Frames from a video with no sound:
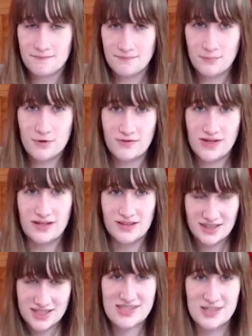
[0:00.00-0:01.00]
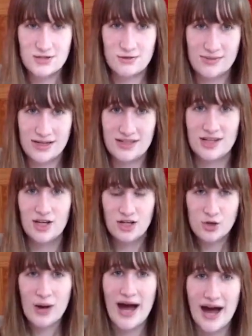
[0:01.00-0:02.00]
Movie, listen to me.
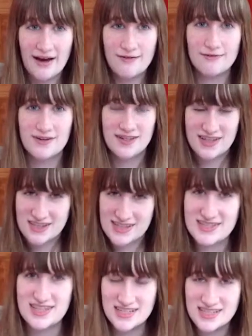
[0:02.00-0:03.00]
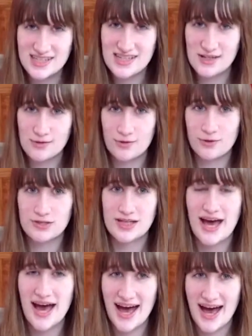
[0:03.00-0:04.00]
You have 16-year-old
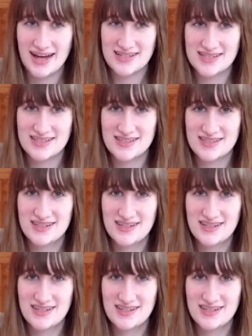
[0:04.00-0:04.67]
cast.